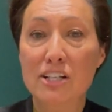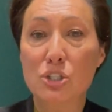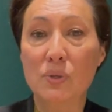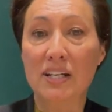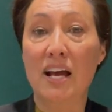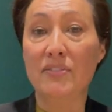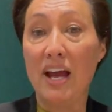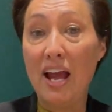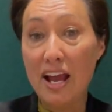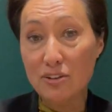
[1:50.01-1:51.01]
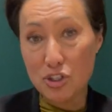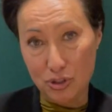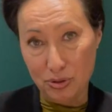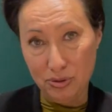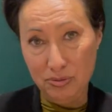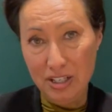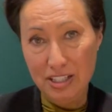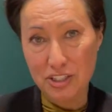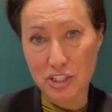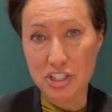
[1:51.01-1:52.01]
to allow the how-to
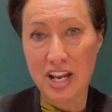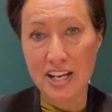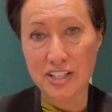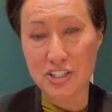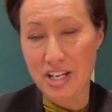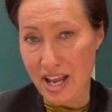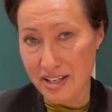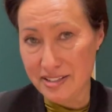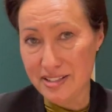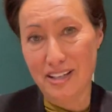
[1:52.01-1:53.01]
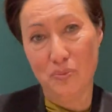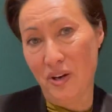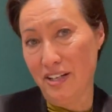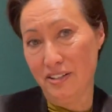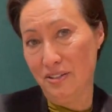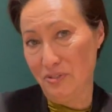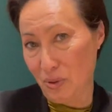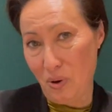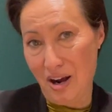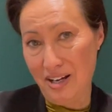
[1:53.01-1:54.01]
change as and when
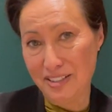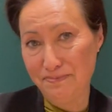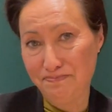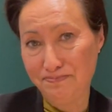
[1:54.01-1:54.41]
required.